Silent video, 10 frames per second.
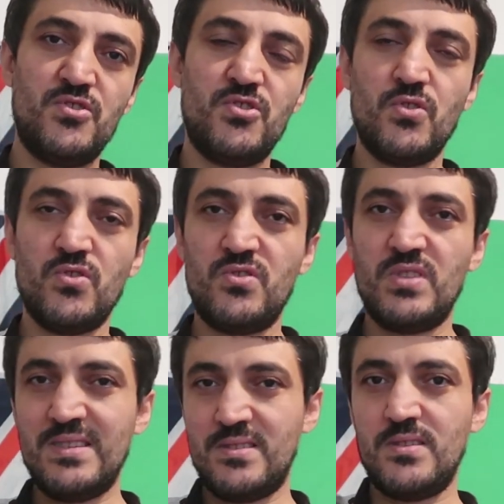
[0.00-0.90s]
So
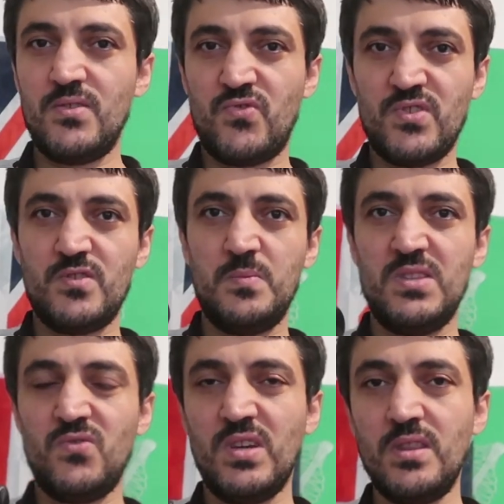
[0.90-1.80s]
that's the difference
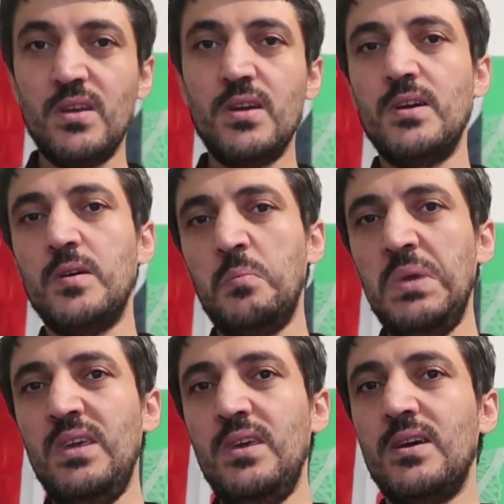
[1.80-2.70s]
between
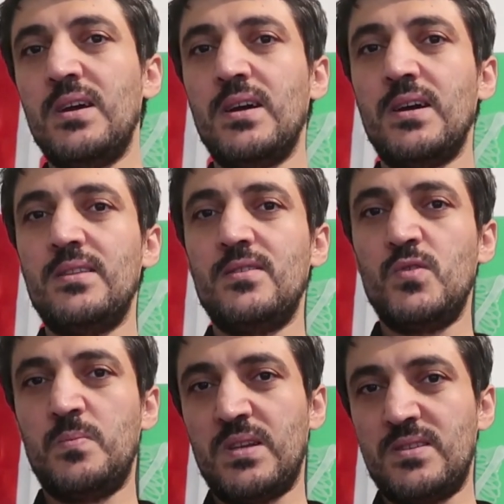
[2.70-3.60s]
me and the
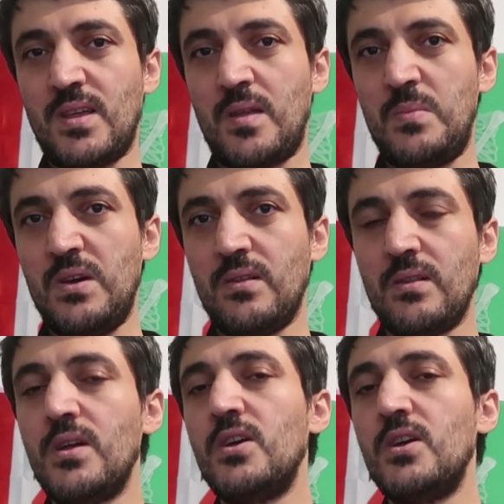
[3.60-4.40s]
Superstarbill.